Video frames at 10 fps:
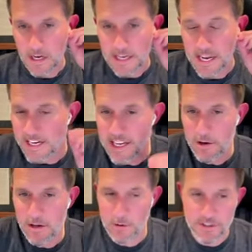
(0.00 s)
Yeah,
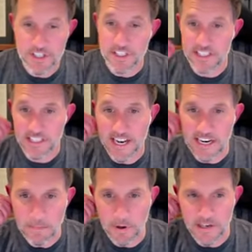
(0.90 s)
he he was just
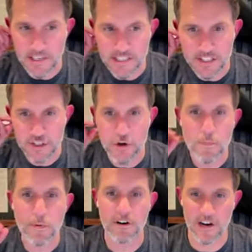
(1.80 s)
state, but it's
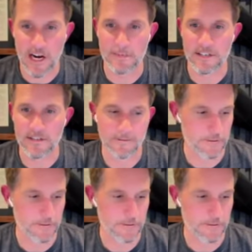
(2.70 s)
super common